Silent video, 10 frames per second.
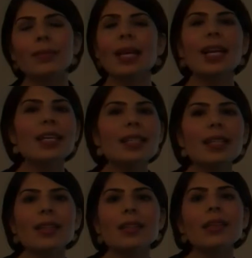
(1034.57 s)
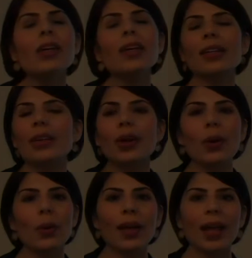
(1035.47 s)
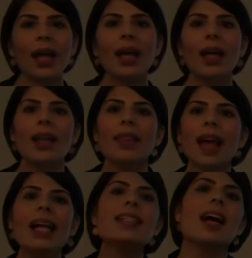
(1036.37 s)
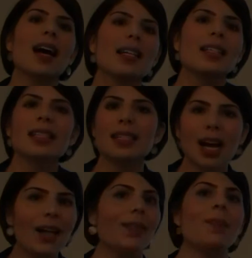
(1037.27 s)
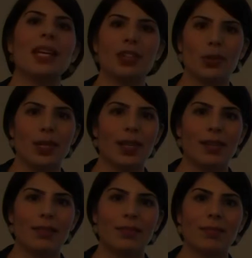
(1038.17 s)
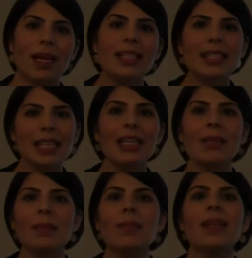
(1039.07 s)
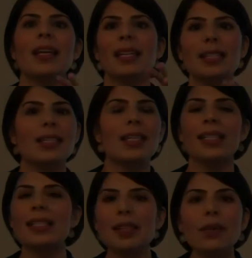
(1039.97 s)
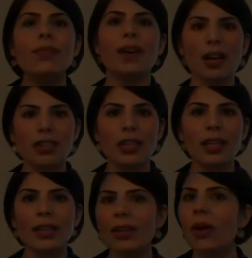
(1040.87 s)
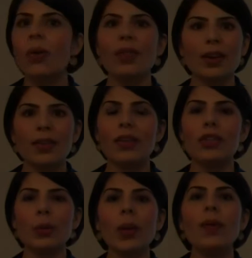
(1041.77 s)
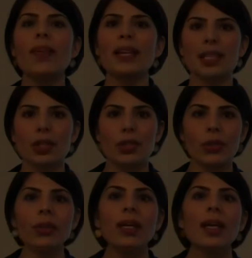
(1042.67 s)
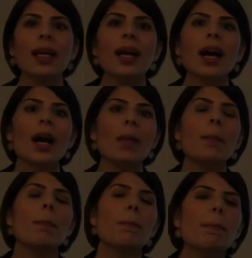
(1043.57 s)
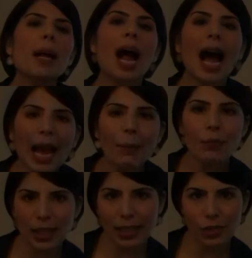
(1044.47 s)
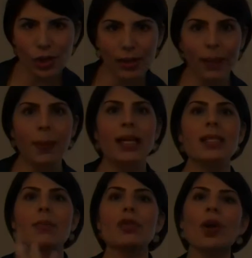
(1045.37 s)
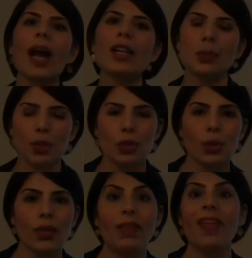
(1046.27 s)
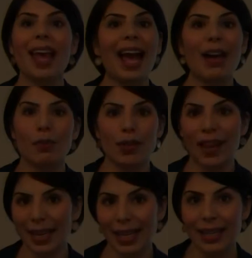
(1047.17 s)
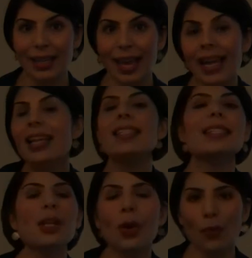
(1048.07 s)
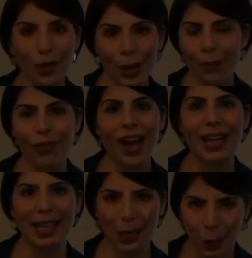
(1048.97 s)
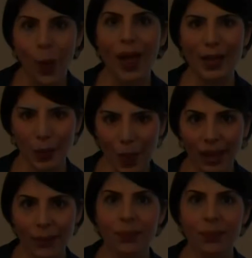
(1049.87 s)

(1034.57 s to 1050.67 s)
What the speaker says: And I said, look, that's honestly not the big issue here. My team is still functioning, they're doing what they need to do, but I'm really struggling because I'm trying to ensure that they have what they need. And I still don't feel I'm providing it in a quality way.